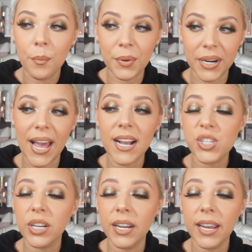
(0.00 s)
but
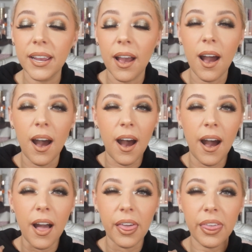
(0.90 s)
actually
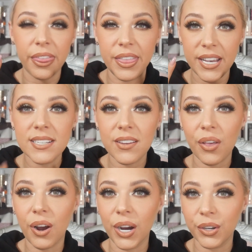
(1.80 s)
these are
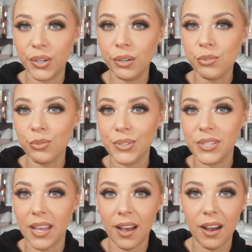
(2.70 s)
the kind of neutrals
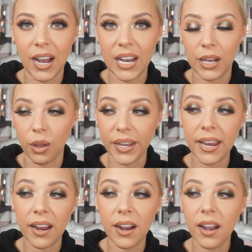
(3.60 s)
that I like,